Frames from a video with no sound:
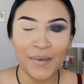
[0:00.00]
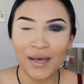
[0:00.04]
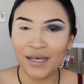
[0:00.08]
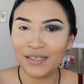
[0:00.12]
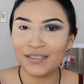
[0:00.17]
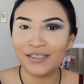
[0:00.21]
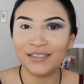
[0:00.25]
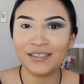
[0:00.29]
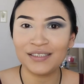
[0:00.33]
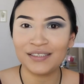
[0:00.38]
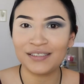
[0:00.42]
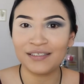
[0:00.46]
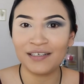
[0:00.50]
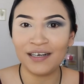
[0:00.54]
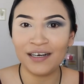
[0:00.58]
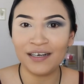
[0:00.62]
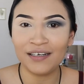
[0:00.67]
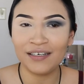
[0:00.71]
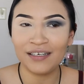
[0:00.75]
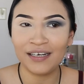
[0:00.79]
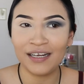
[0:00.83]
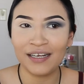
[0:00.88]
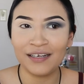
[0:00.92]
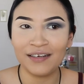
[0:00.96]
I just stare
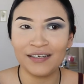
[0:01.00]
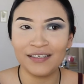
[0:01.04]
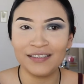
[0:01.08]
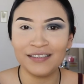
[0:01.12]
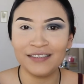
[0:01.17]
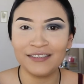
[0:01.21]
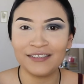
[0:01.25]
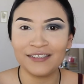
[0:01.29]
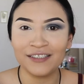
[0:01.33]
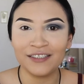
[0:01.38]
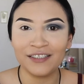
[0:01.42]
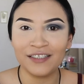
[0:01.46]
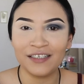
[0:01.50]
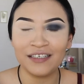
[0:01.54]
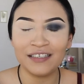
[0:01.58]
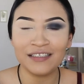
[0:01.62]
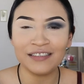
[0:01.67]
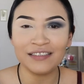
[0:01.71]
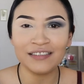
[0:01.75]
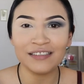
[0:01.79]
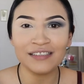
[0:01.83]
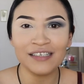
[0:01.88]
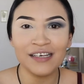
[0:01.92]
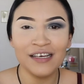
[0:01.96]
at her like, are you
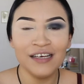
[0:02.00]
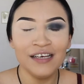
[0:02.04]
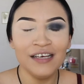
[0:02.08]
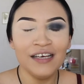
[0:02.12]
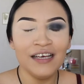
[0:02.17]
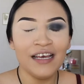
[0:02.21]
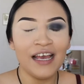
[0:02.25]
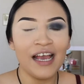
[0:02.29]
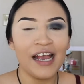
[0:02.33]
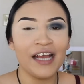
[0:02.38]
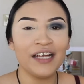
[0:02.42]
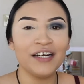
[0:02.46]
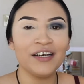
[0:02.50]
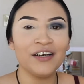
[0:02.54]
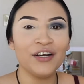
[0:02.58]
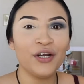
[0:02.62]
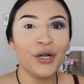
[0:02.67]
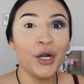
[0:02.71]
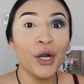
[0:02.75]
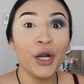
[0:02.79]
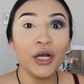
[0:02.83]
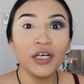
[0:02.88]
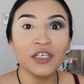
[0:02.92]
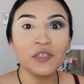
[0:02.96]
serious? And
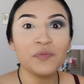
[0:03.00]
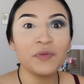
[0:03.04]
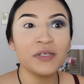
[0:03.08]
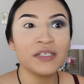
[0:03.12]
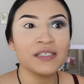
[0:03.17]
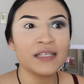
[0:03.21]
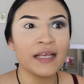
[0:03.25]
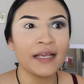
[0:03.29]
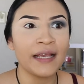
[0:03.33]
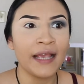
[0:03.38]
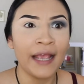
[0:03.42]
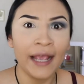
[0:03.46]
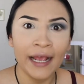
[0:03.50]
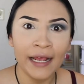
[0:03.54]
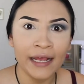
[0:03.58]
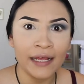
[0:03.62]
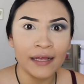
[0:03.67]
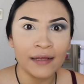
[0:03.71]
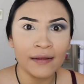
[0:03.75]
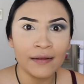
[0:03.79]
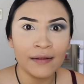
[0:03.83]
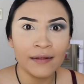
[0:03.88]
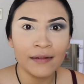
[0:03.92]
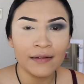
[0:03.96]
her husband's like,
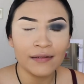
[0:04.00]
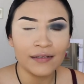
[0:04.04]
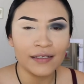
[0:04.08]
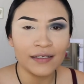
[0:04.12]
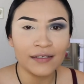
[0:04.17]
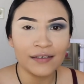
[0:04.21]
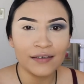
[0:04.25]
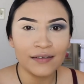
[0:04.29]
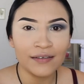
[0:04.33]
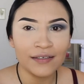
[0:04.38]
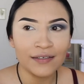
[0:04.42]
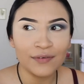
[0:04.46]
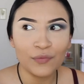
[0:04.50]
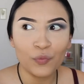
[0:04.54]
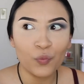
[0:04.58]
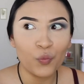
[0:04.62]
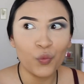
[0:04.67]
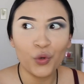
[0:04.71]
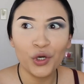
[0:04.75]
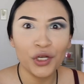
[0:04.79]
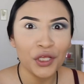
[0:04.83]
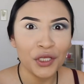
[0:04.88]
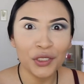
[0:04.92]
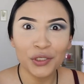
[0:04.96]
hey, like,
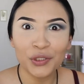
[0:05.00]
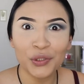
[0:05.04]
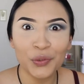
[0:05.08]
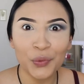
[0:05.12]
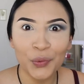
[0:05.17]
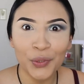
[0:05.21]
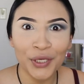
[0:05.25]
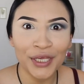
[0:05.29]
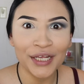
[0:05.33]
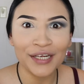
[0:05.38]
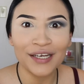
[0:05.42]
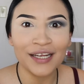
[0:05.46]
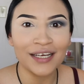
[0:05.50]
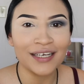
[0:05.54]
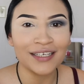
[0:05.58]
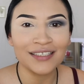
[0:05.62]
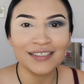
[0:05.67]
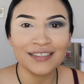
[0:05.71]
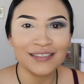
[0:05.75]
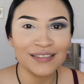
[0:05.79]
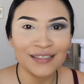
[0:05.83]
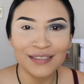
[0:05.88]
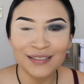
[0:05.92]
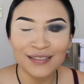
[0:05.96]
what are you doing? Like, ¿qué
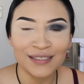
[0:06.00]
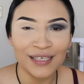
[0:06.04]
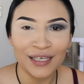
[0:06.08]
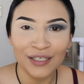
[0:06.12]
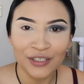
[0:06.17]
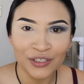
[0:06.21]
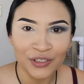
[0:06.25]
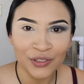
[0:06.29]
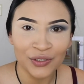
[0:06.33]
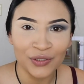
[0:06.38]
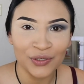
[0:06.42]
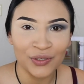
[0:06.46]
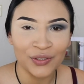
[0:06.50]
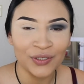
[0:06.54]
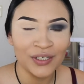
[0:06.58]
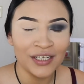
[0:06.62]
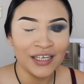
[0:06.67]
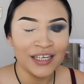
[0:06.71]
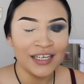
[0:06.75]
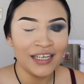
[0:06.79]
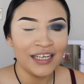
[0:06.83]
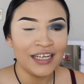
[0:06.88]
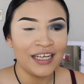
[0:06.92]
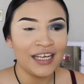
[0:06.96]
estás haciendo?
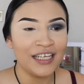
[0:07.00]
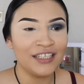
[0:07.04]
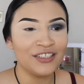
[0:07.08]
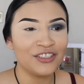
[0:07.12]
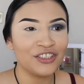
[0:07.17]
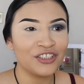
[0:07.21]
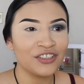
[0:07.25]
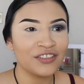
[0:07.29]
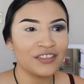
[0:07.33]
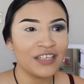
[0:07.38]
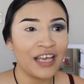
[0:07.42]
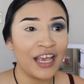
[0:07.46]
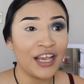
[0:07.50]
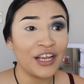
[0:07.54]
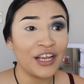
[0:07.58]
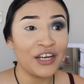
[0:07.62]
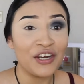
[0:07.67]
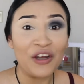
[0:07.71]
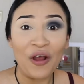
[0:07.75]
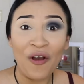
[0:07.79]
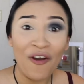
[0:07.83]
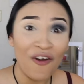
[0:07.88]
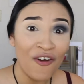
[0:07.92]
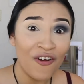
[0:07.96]
And she's like,
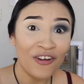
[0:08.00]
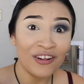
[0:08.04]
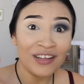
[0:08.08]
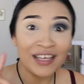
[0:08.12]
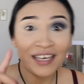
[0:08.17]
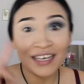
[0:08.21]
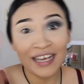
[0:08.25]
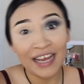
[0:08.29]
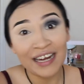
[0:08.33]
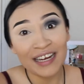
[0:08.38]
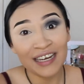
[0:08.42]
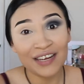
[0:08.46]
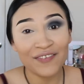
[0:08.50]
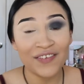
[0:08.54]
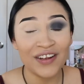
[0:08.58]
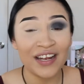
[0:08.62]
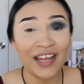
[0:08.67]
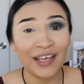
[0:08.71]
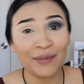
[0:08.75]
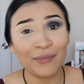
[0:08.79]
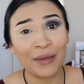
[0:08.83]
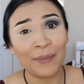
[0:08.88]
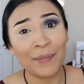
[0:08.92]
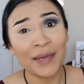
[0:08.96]
no, like, I didn't even
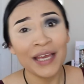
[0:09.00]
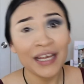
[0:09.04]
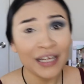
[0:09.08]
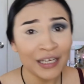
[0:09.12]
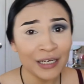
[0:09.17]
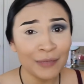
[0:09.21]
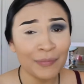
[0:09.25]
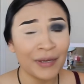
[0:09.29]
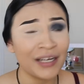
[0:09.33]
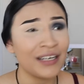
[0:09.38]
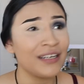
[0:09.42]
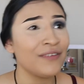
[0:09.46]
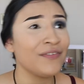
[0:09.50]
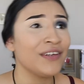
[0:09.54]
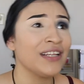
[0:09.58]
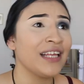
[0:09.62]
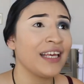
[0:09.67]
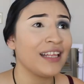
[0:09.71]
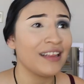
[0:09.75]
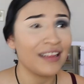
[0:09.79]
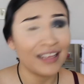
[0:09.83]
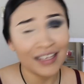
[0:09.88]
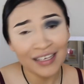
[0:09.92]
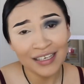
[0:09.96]
like my makeup, I didn't even
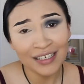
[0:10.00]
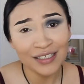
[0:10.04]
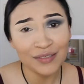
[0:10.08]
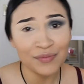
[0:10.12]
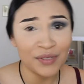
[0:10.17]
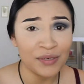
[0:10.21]
like this,